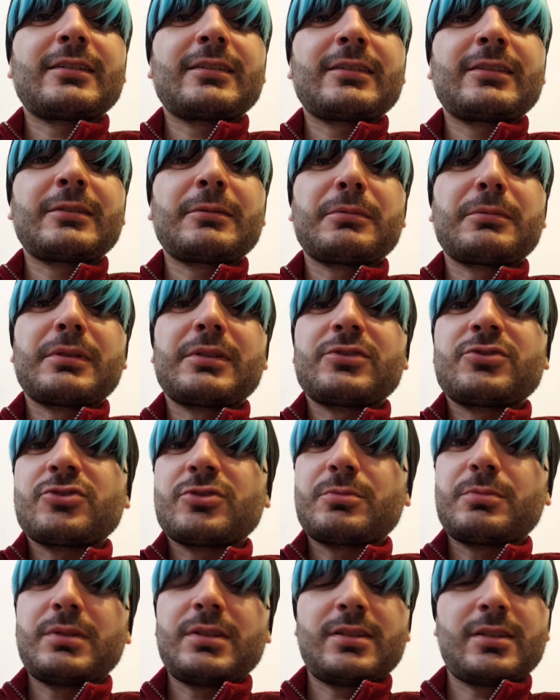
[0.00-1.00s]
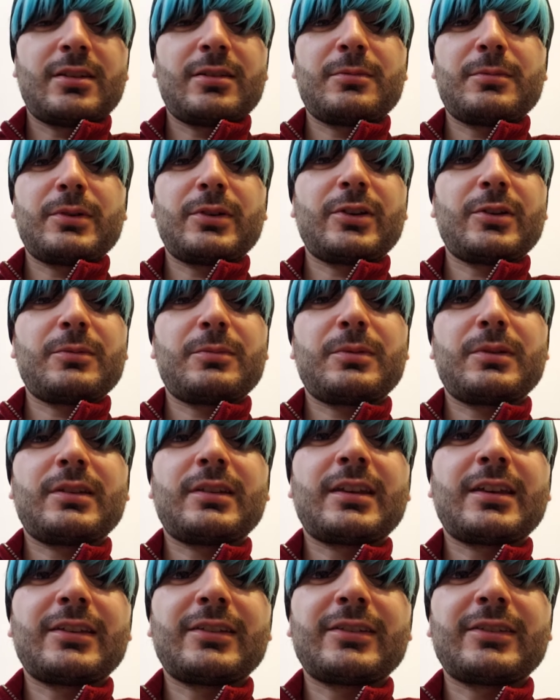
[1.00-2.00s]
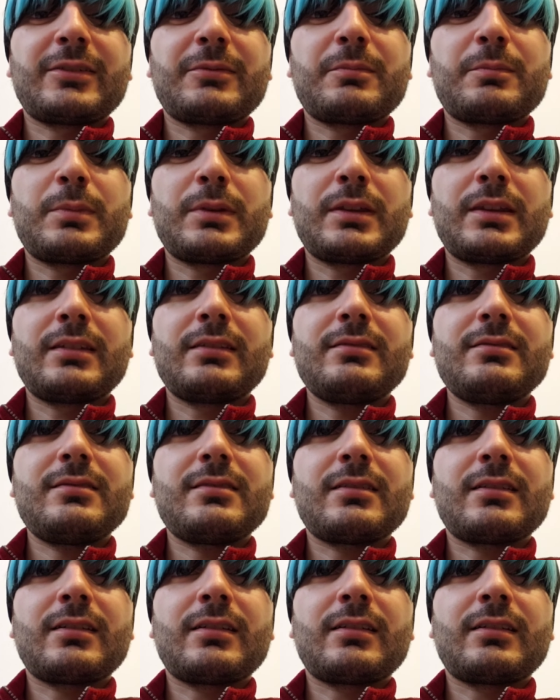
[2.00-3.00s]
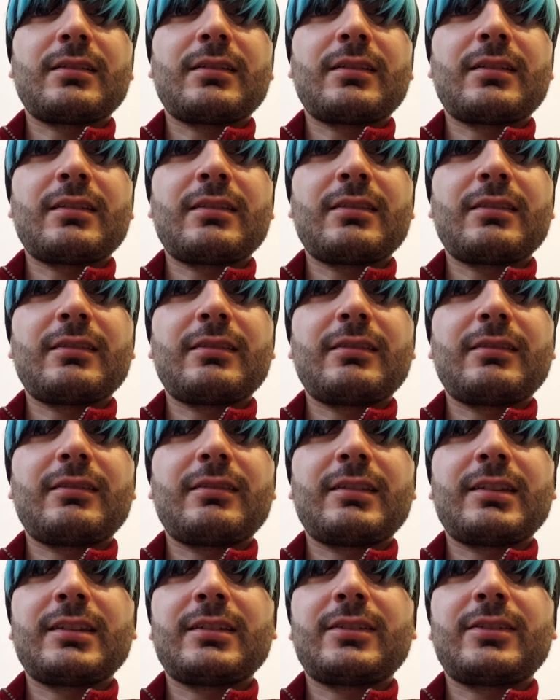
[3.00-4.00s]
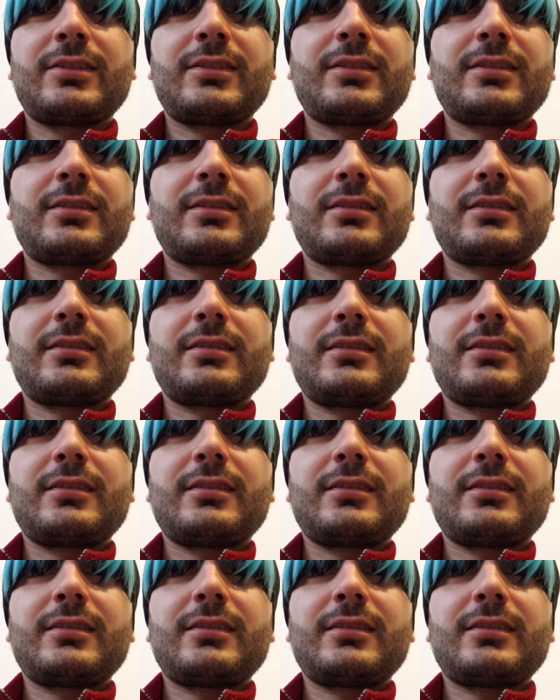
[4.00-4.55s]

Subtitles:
something should be done about it, but it hasn't been. I think it's